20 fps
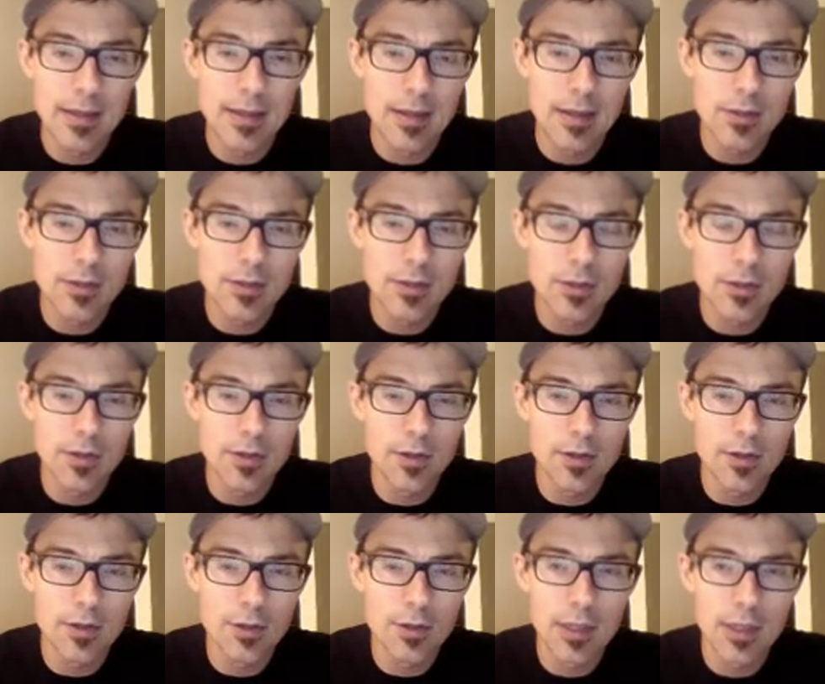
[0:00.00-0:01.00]

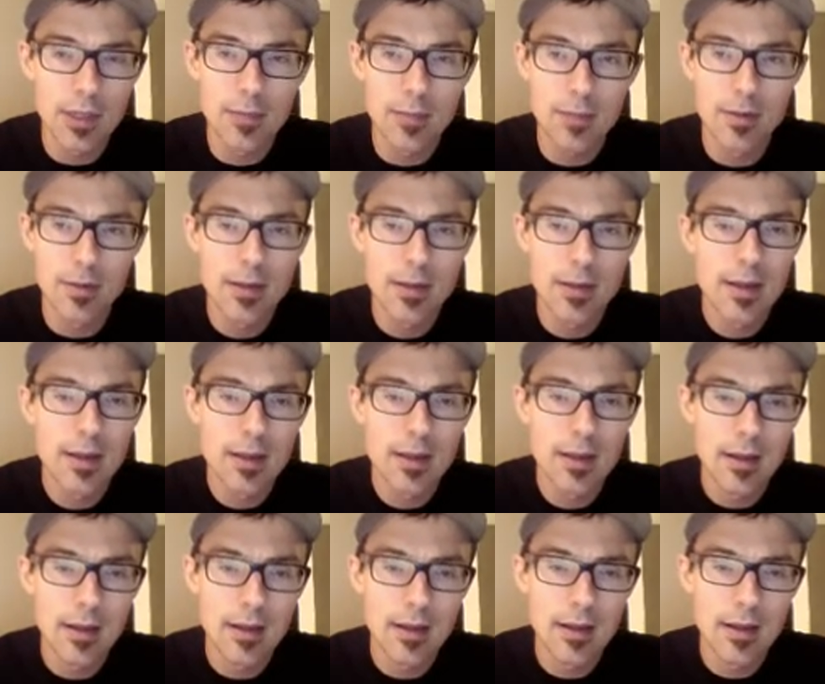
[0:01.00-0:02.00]
circular shape.
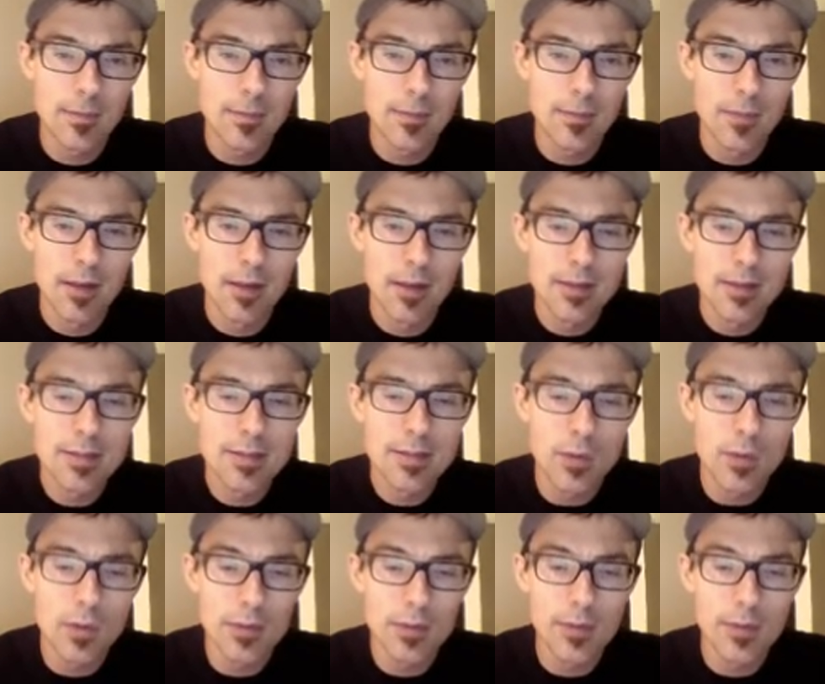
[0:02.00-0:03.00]
This is
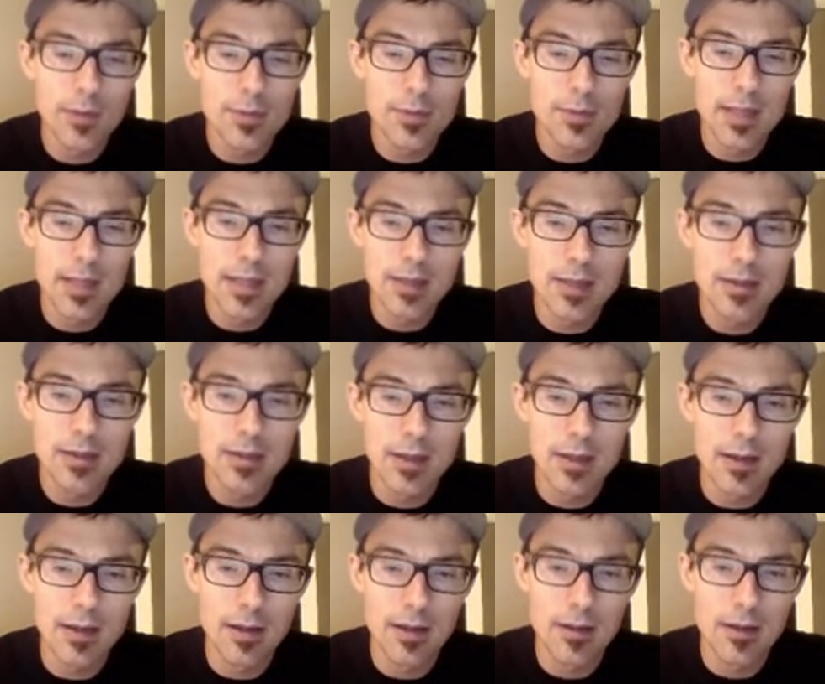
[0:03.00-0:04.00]
going to represent
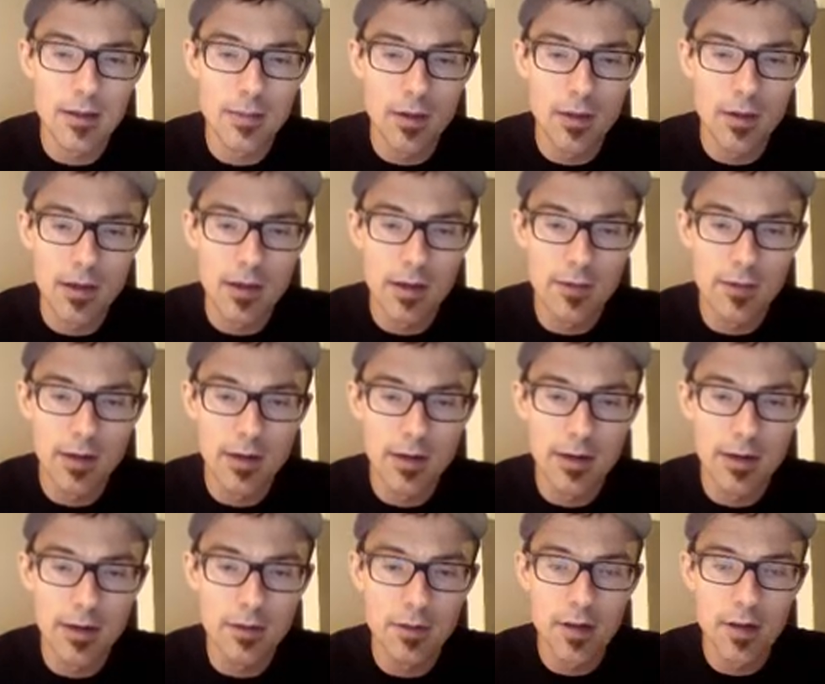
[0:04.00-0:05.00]
the body of our
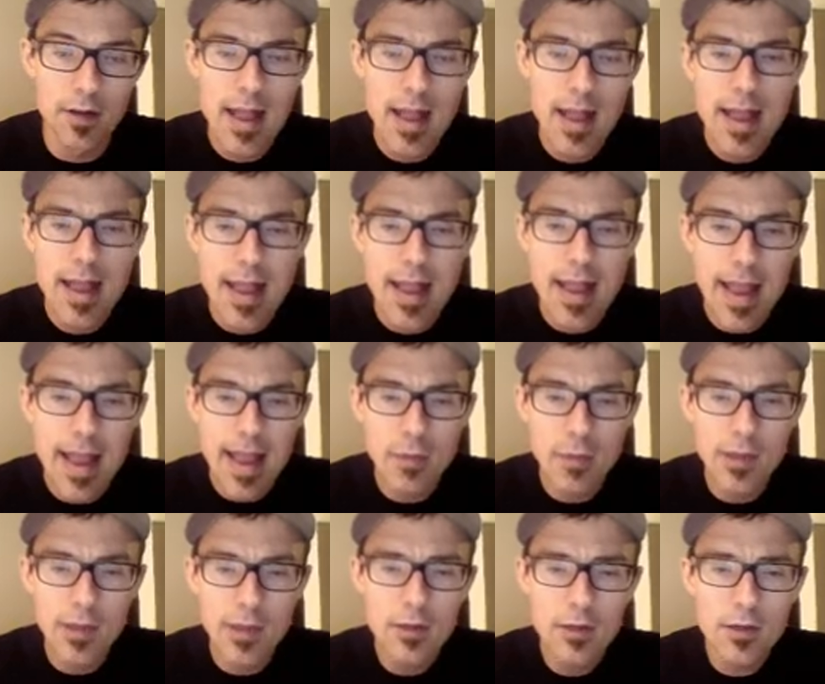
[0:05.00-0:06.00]
character. And
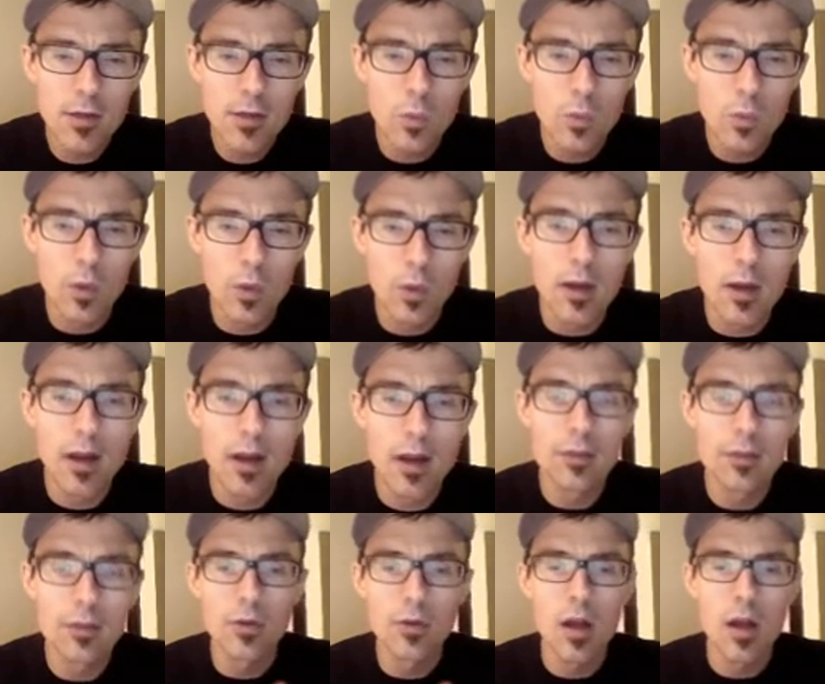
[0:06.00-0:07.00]
when you're
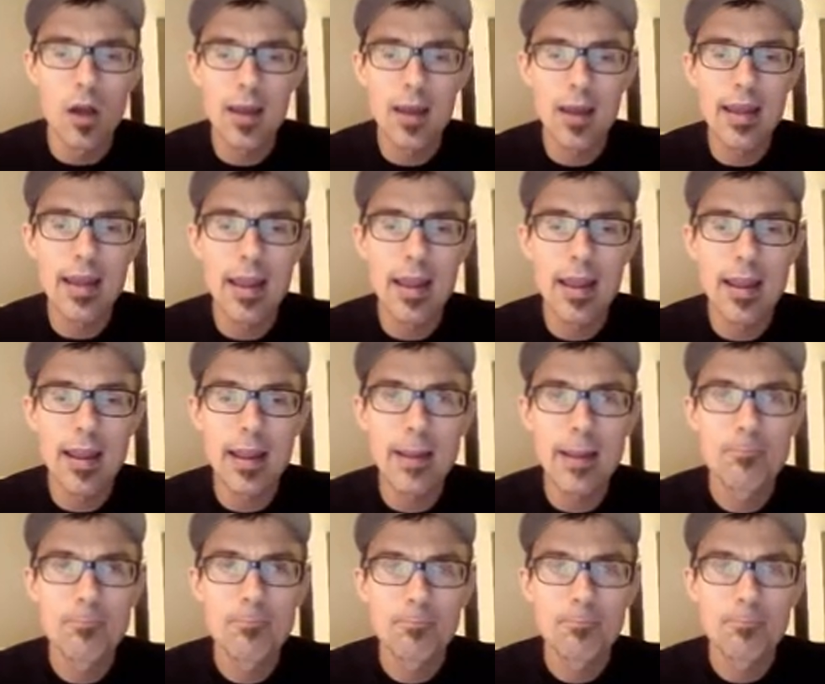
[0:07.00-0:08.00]
drawing
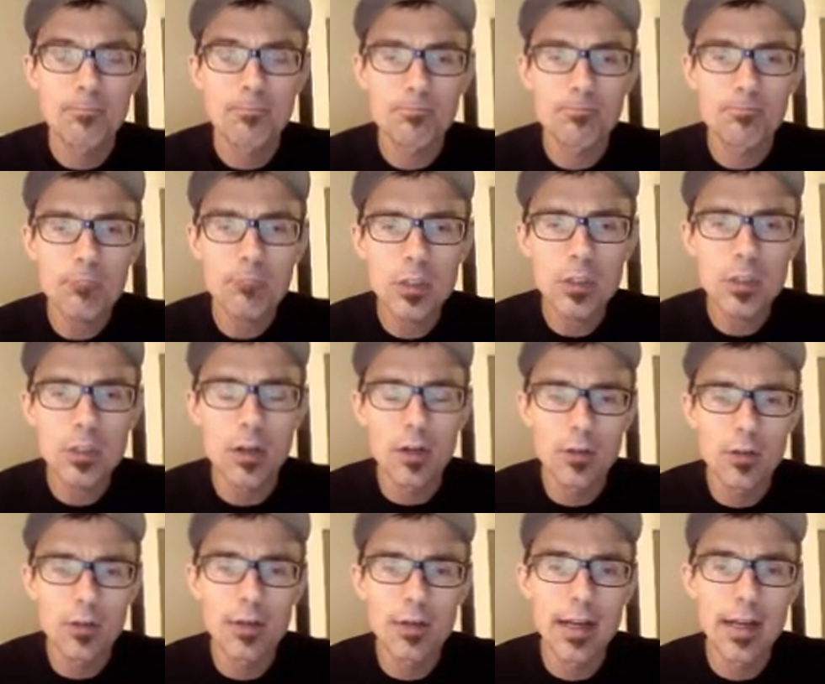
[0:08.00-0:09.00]
a
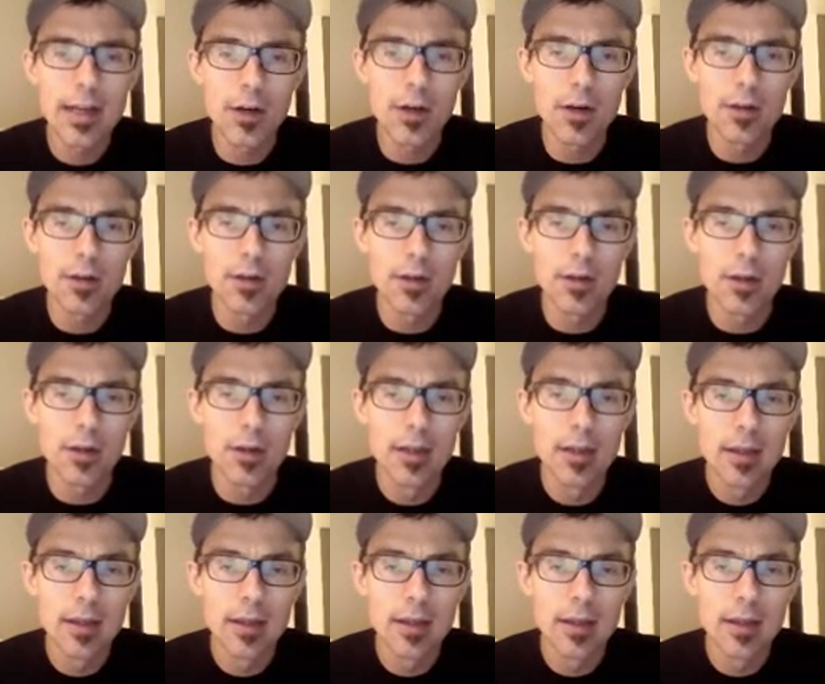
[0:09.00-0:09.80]
cartoon character,